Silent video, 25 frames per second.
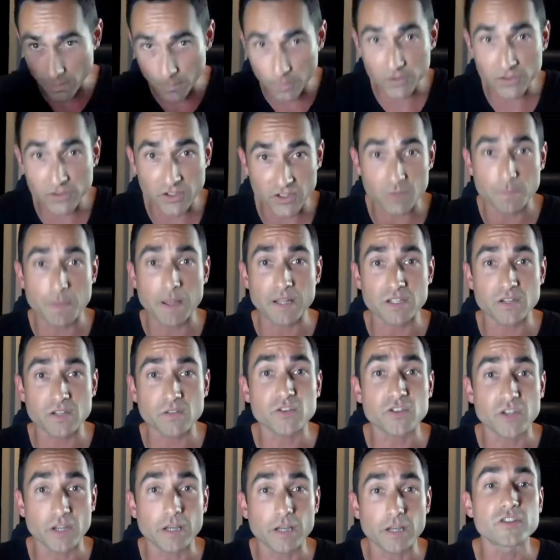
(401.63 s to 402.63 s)
most expensive
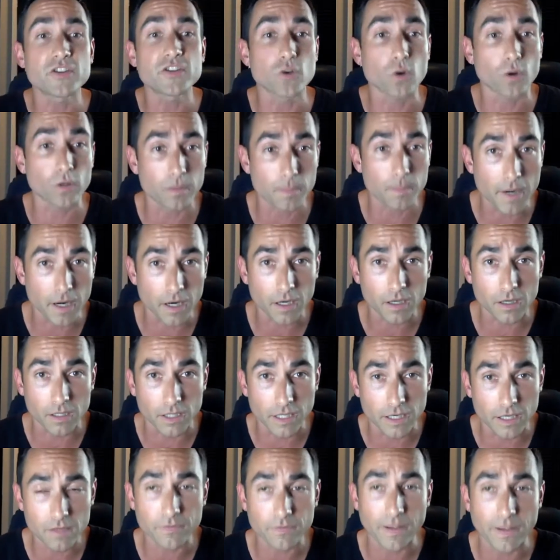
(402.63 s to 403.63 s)
cities in North America to
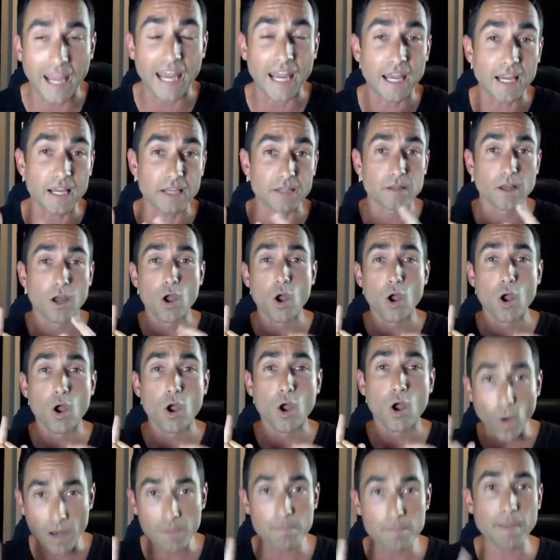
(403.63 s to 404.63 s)
live. A
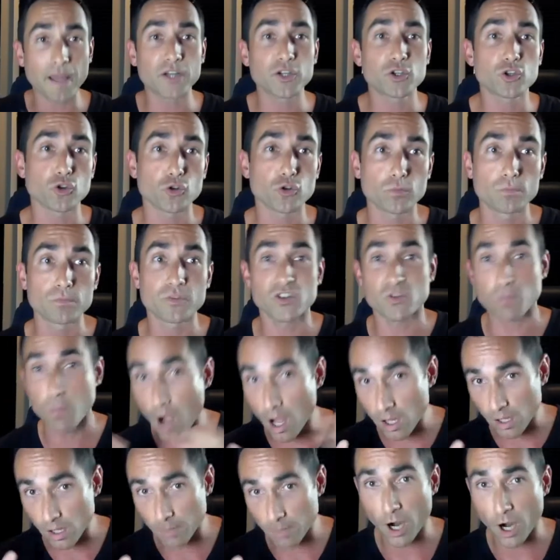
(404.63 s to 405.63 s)
1-bedroom
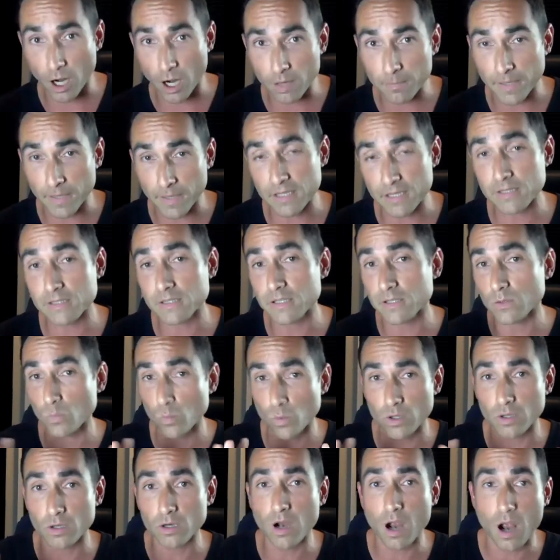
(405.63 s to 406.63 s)
small apartment
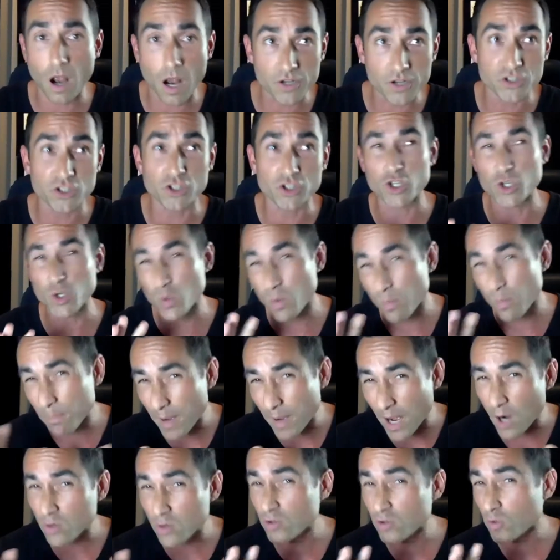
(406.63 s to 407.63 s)
will cost you
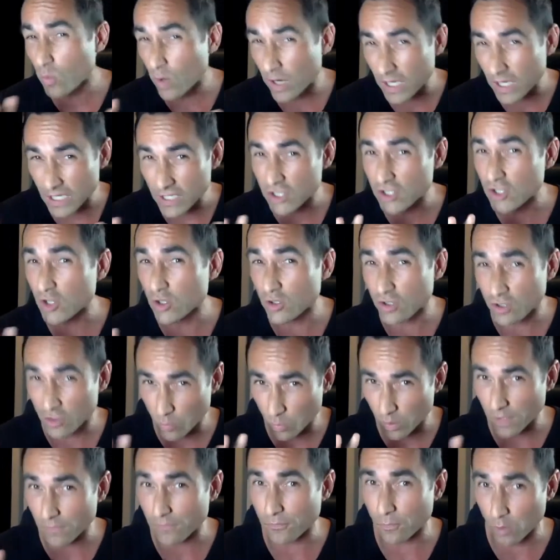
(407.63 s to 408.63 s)
about $2,200 to
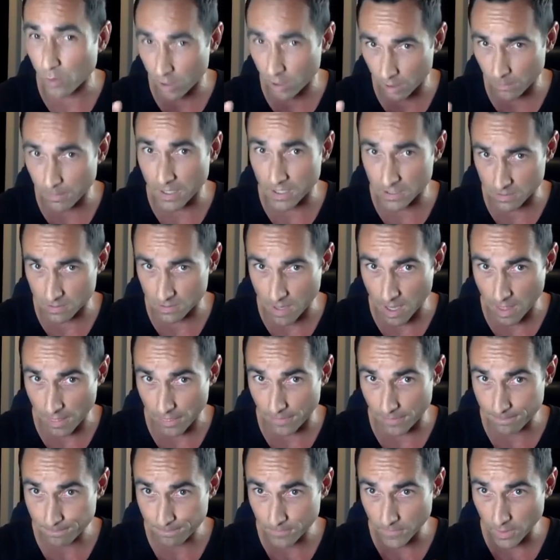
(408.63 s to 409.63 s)
$2,400 a month,
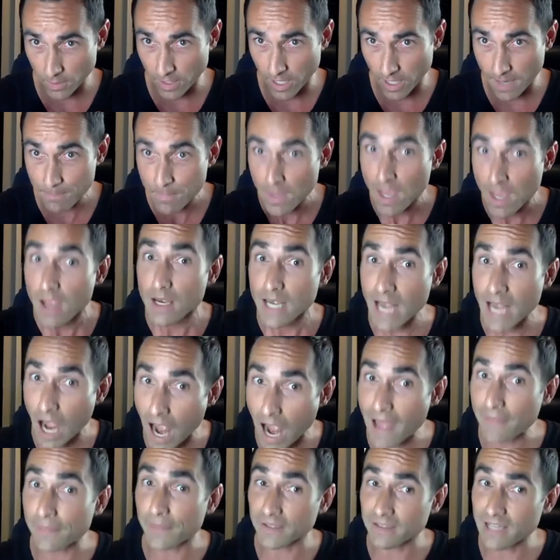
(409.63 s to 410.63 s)
okay? Now,
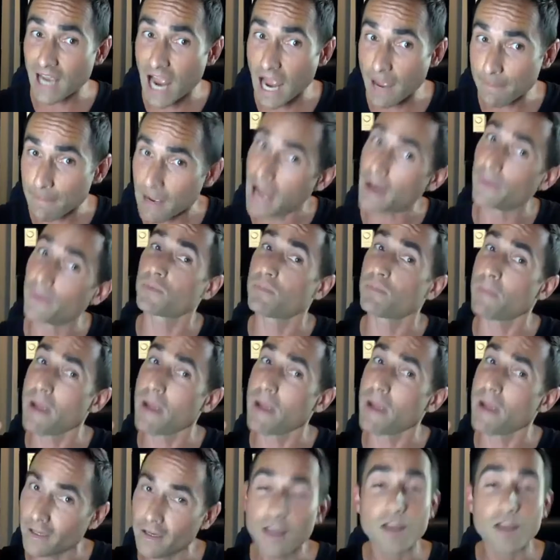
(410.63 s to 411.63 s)
at the time, I was
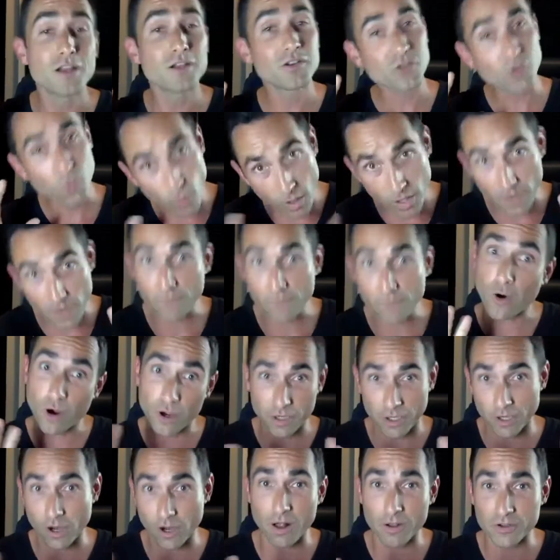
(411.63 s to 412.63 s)
making
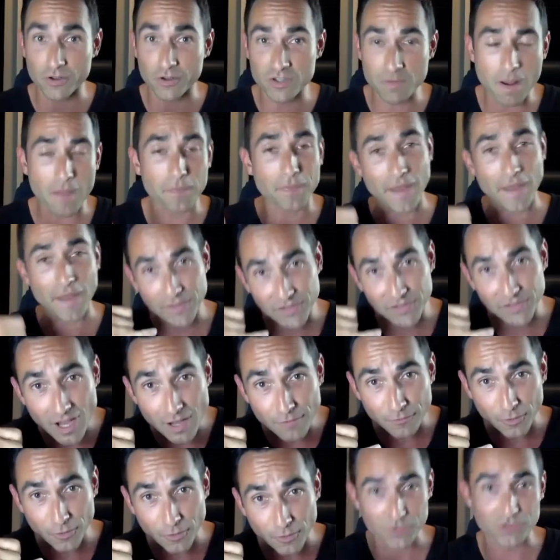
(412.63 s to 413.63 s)
$2,400 a month at the cell
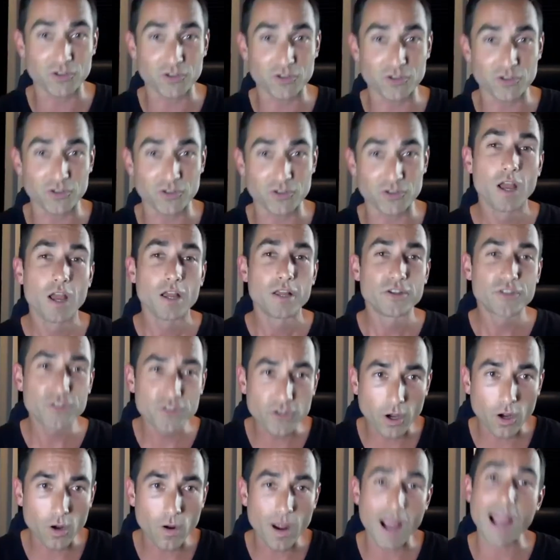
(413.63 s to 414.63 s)
phone store.
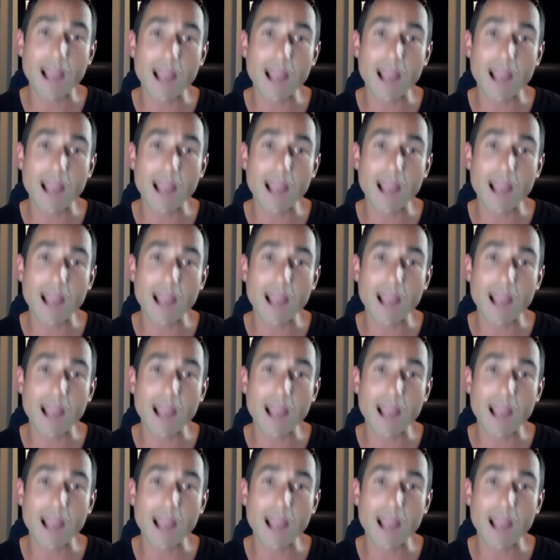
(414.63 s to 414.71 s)
So I